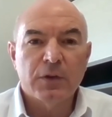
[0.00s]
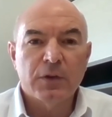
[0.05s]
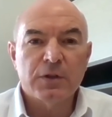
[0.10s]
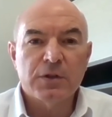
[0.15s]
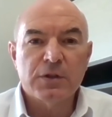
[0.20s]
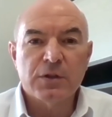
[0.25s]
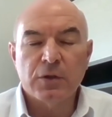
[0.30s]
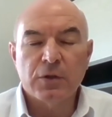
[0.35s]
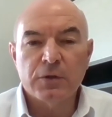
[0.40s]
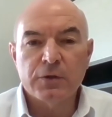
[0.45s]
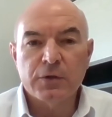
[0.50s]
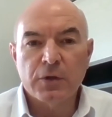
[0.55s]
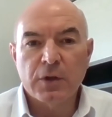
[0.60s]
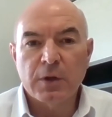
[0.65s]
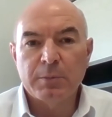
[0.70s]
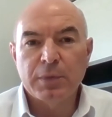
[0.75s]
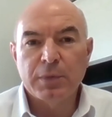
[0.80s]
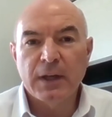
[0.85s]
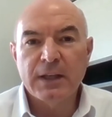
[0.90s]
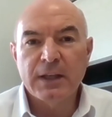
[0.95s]
concerns or
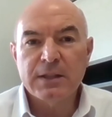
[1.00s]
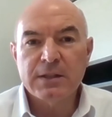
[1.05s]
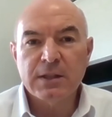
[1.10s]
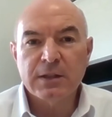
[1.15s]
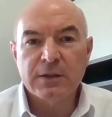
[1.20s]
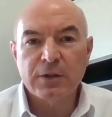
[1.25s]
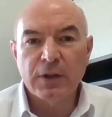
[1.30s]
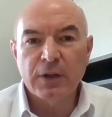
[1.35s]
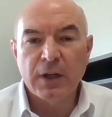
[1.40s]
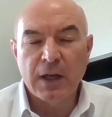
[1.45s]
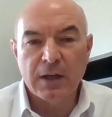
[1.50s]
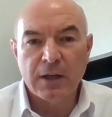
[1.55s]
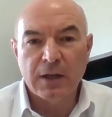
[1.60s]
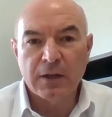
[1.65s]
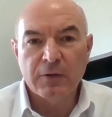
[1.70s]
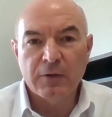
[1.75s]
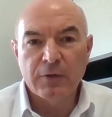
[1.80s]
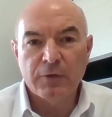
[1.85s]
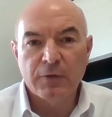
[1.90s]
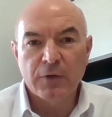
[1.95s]
complaints that they're getting
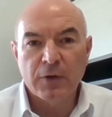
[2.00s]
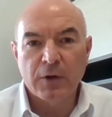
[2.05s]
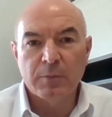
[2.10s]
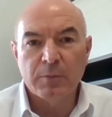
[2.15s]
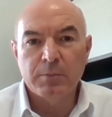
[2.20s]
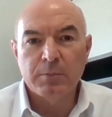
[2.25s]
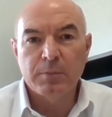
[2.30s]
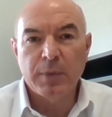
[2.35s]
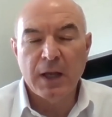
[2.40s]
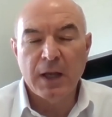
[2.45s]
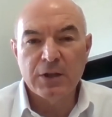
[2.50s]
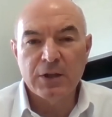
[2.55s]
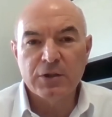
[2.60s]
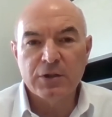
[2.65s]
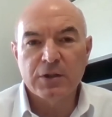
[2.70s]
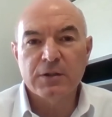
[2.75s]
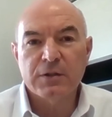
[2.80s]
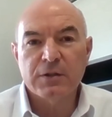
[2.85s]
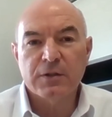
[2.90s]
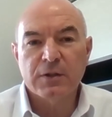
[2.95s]
from
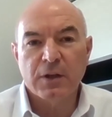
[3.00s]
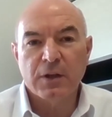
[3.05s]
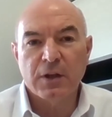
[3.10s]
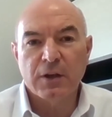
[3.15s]
patients,